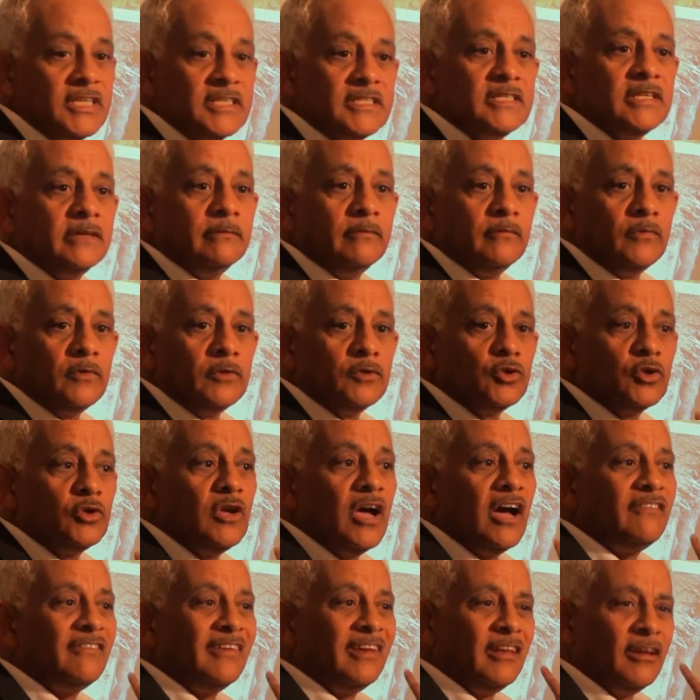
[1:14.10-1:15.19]
system, so
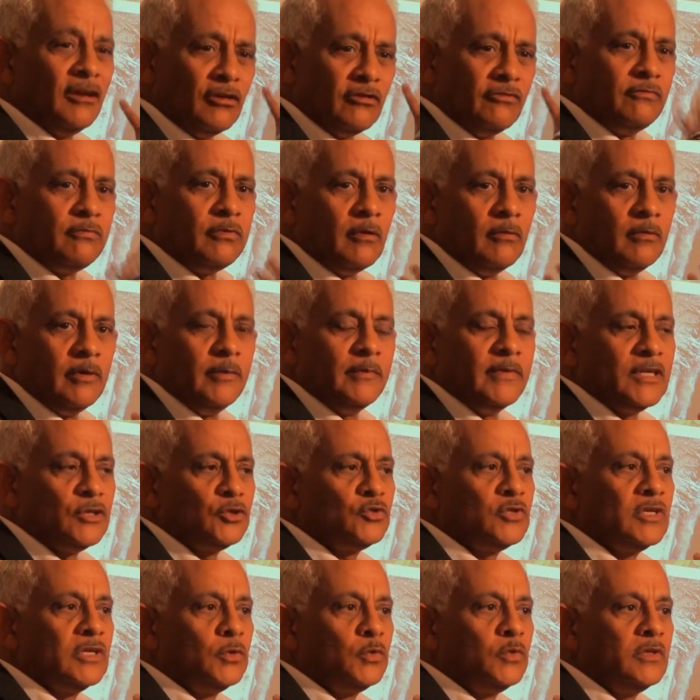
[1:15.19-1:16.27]
you have a lot of problems
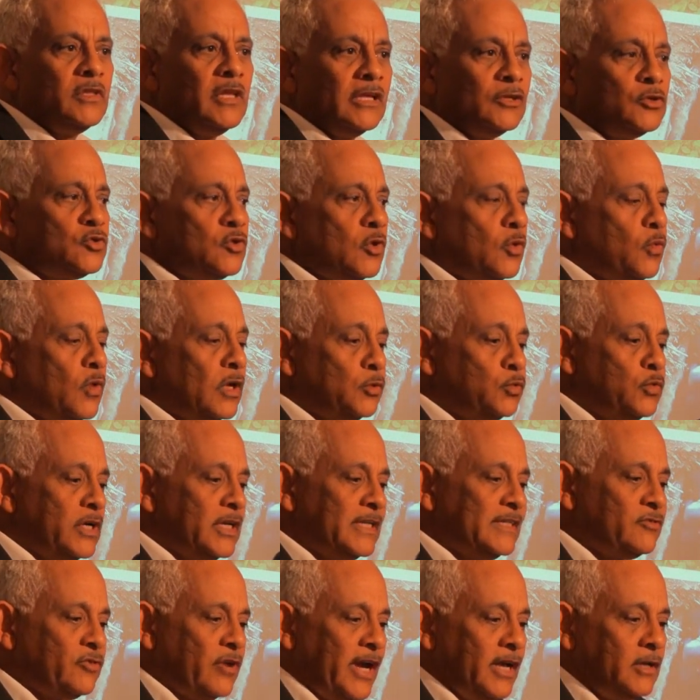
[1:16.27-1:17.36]
associated with that. So what
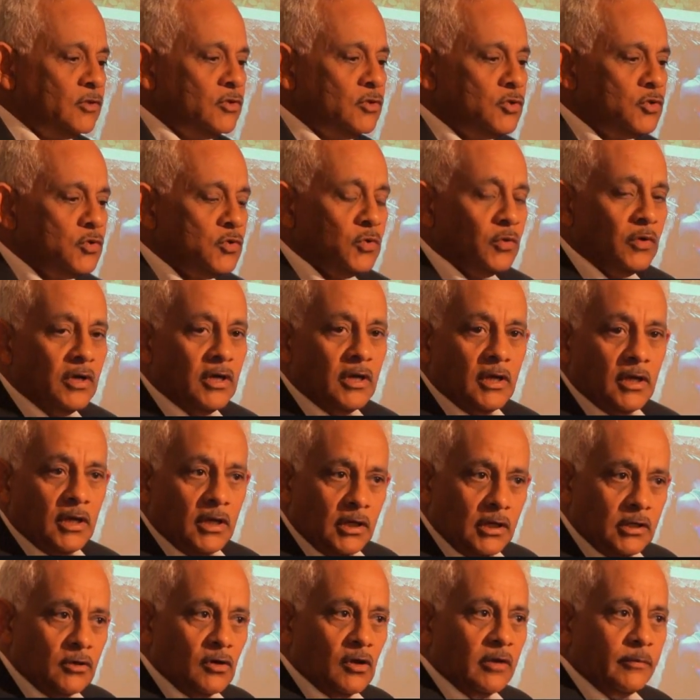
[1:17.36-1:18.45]
we're trying to do
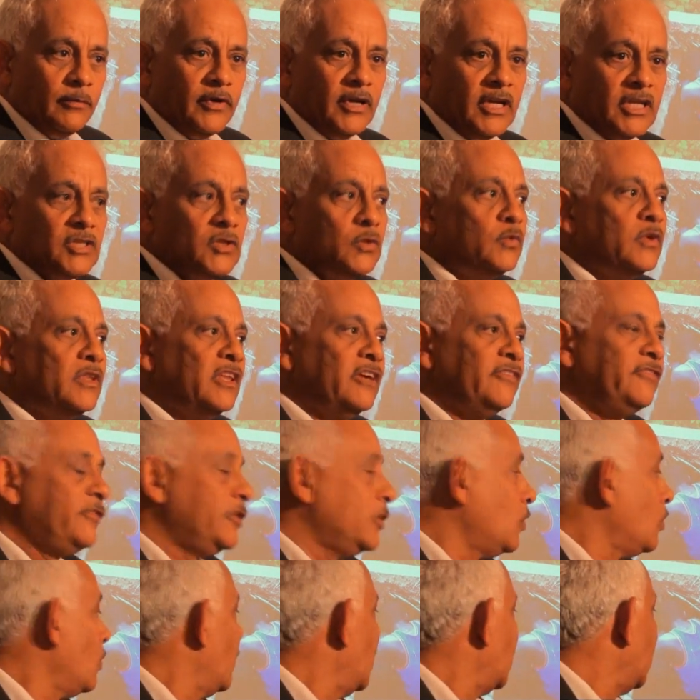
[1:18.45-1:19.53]
in collaboration with
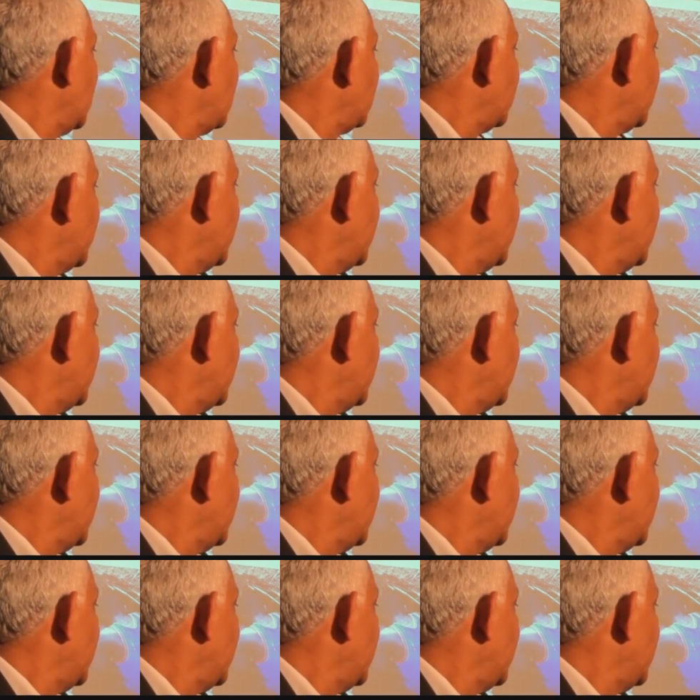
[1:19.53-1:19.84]
FAO and